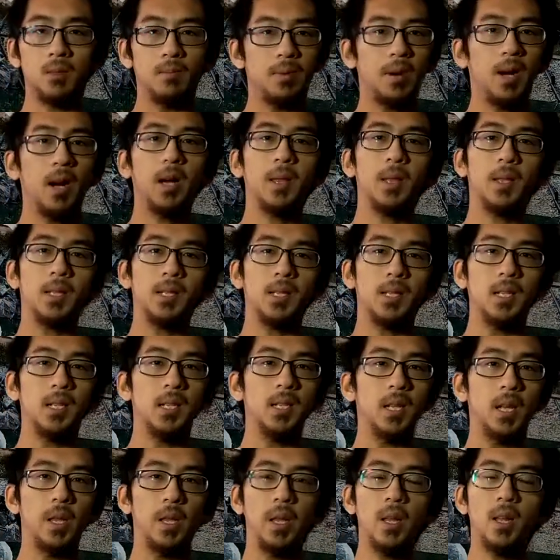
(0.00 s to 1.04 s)
behind the
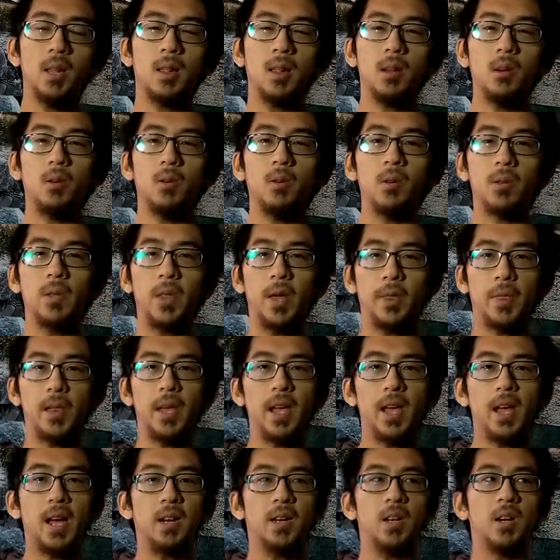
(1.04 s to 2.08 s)
scenes, and they showed that
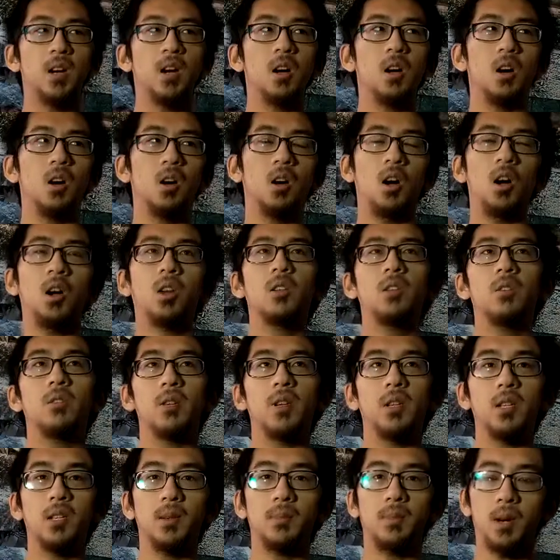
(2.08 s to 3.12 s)
they had
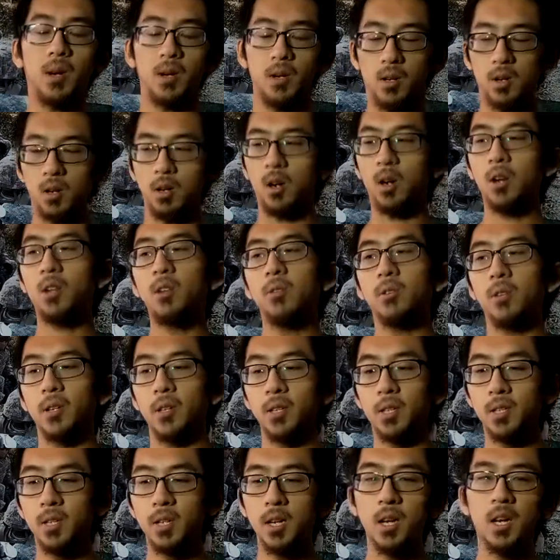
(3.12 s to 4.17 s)
hundreds upon
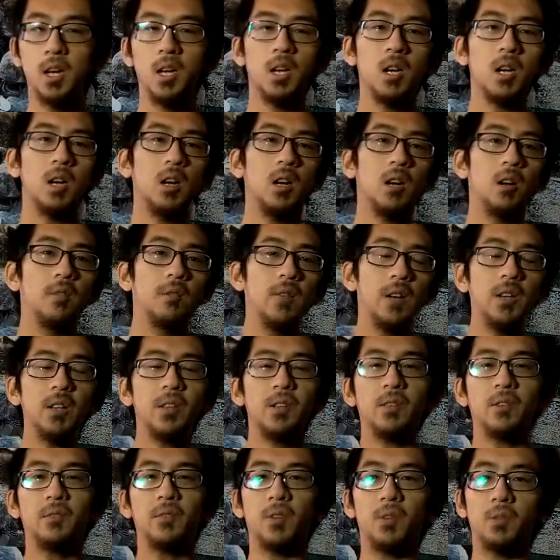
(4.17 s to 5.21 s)
hundreds of
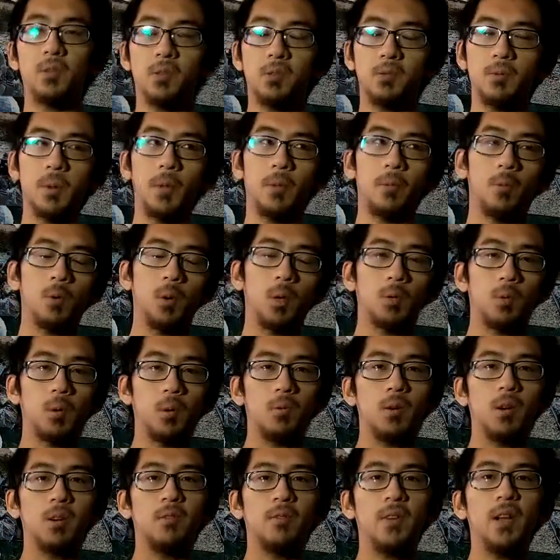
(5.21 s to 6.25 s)
interviews with World War
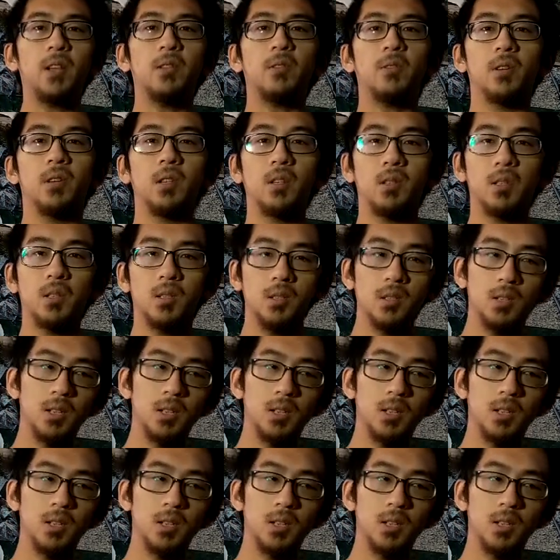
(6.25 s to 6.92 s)
One veterans.